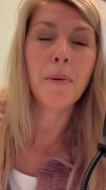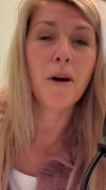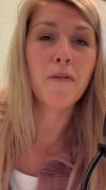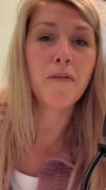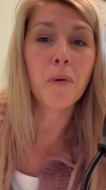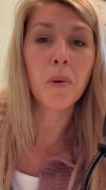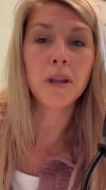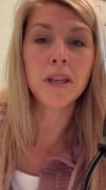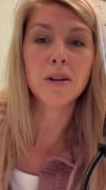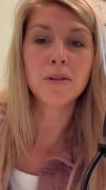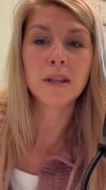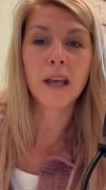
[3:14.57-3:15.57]
about 4
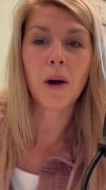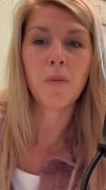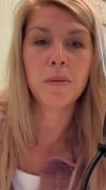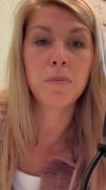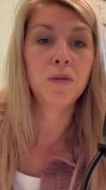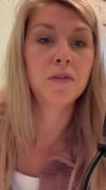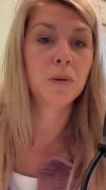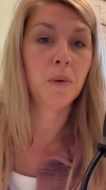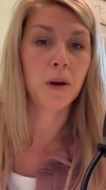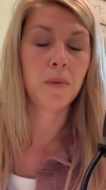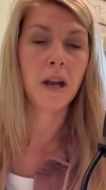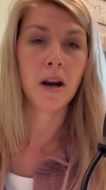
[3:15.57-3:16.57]
years ago, we moved to
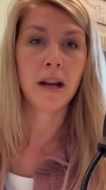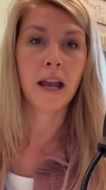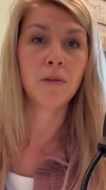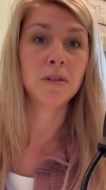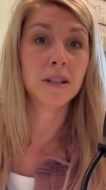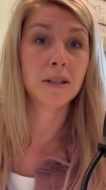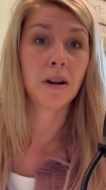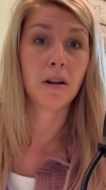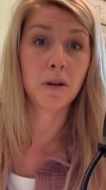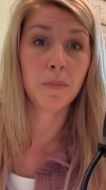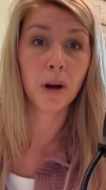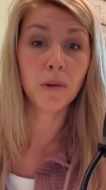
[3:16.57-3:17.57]
where we are now to start a
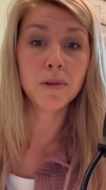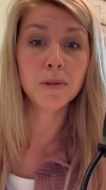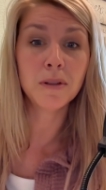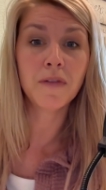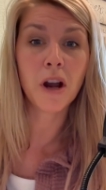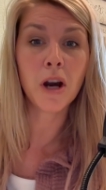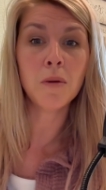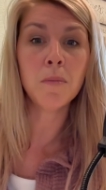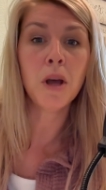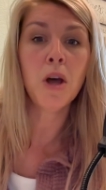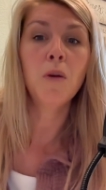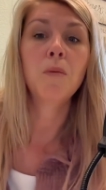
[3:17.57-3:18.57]
produce farm
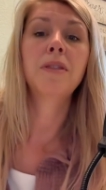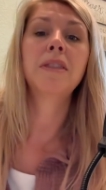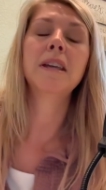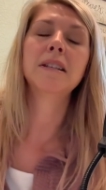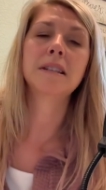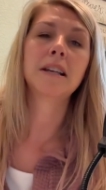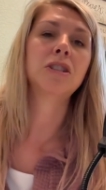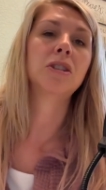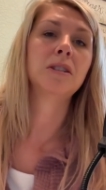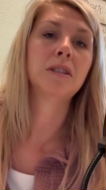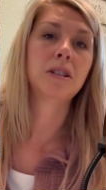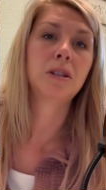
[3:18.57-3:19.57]
with the
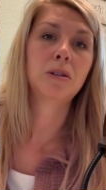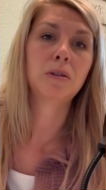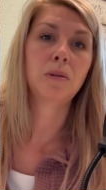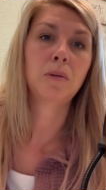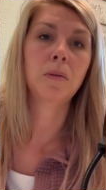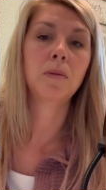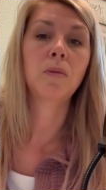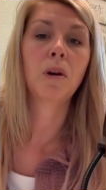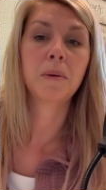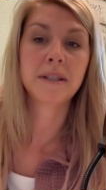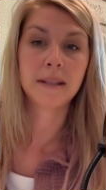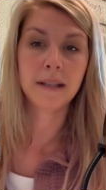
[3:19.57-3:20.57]
intentions to grow
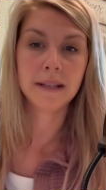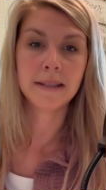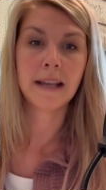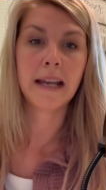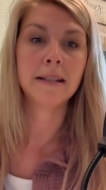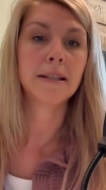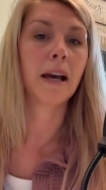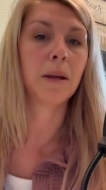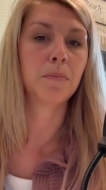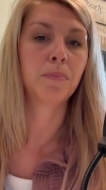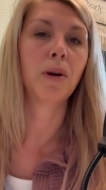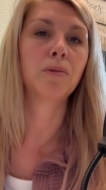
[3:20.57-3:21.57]
a CSA type
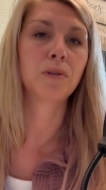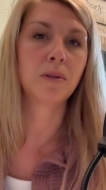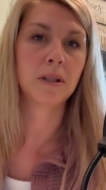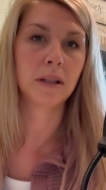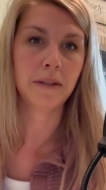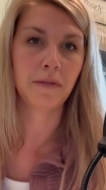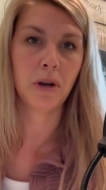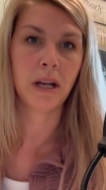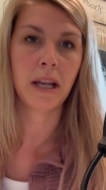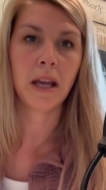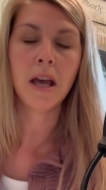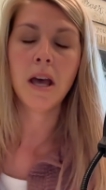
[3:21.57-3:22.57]
produce
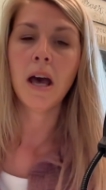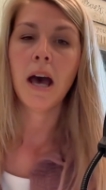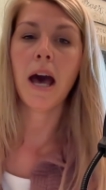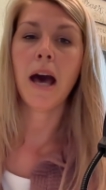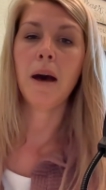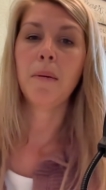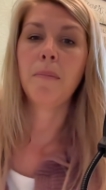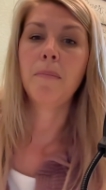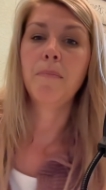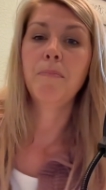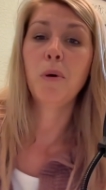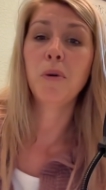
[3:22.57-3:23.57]
delivery.
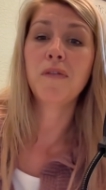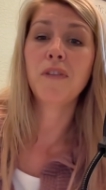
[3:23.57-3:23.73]
But we